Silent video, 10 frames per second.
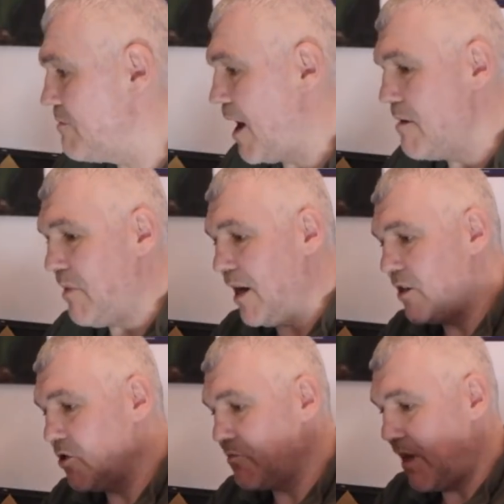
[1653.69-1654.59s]
in my bag.
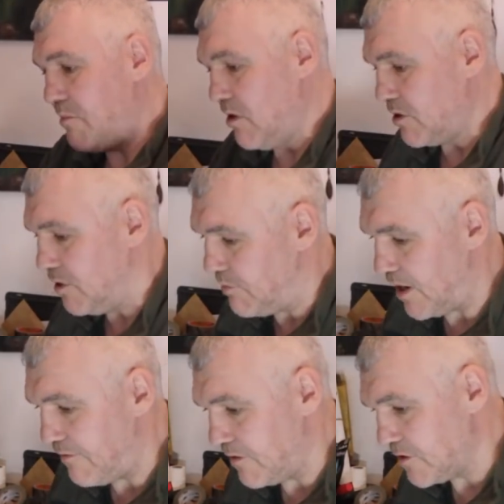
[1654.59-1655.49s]
It's just my personal
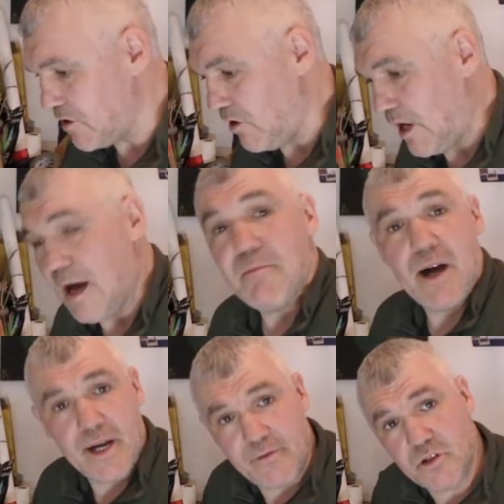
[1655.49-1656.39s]
preference. All that
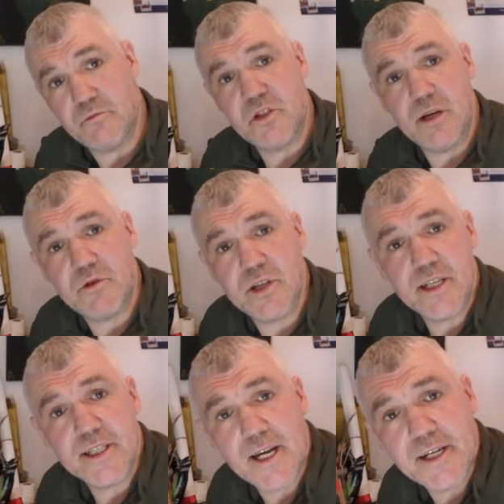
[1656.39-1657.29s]
might give you some tips,
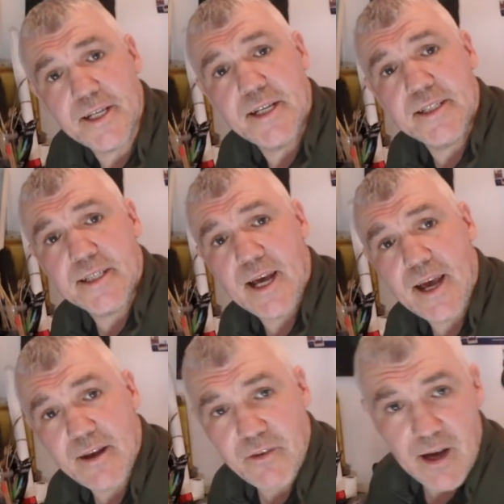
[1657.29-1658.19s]
tricks and handy hints
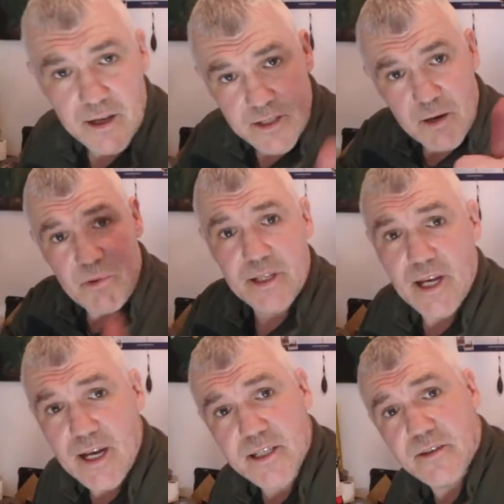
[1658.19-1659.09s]
there. If it has, happy
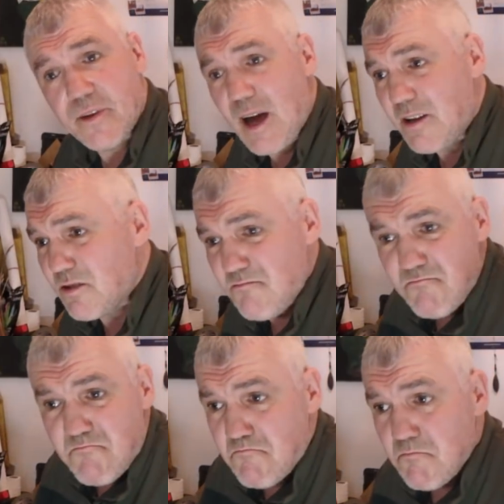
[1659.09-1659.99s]
days. If it
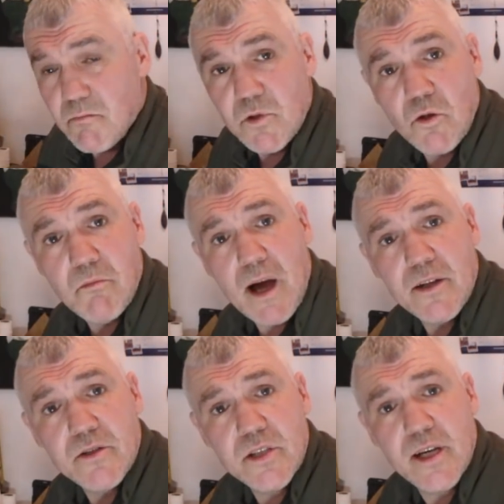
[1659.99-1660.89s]
hasn't, don't
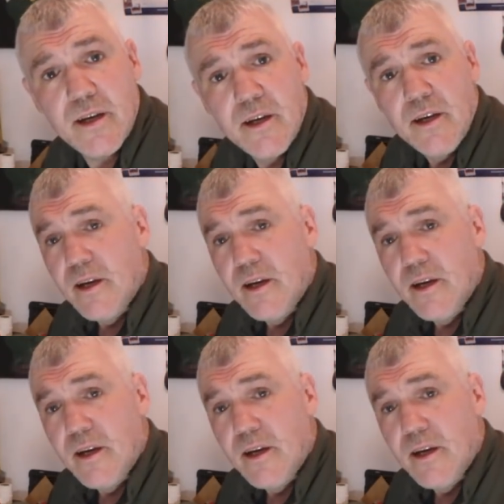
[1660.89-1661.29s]
matter, does it?